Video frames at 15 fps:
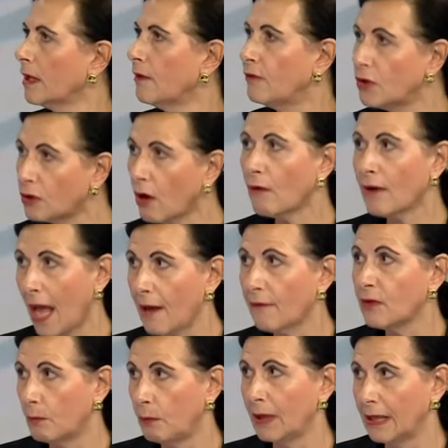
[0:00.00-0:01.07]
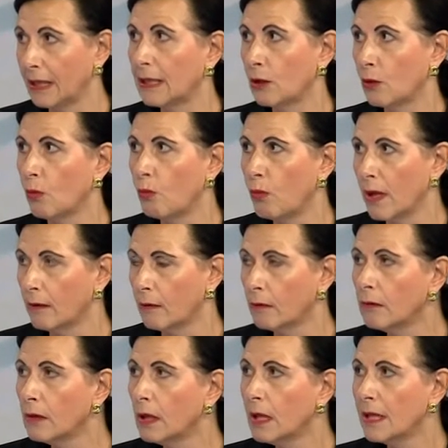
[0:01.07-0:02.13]
If you don't have the political
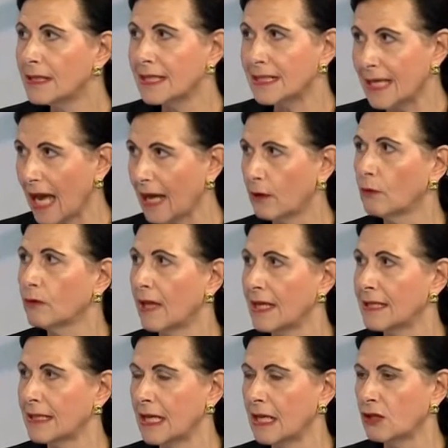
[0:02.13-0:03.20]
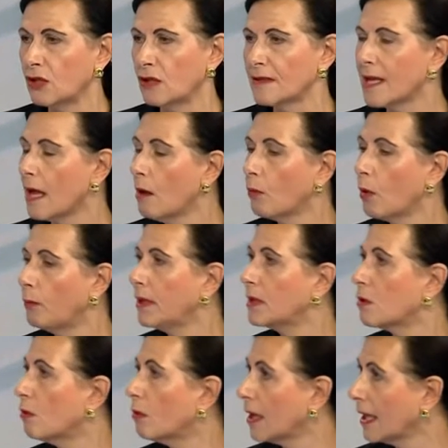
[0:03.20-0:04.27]
will to tackle these issues, we'll be
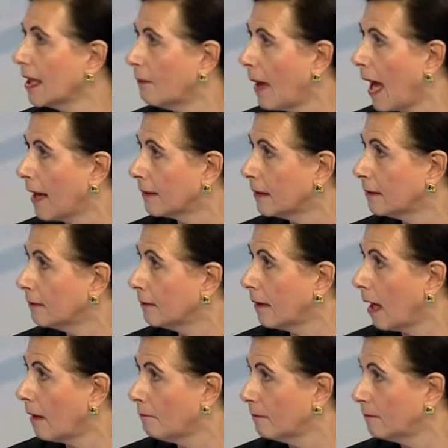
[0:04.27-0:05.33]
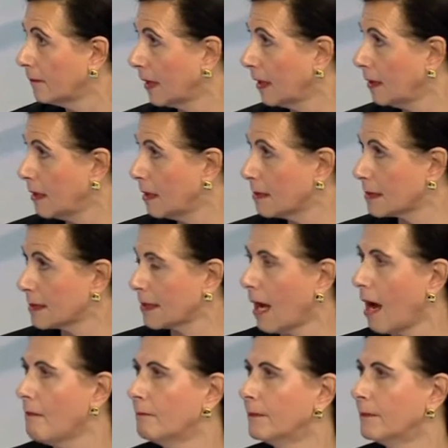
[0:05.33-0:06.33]
talking about it in years to come.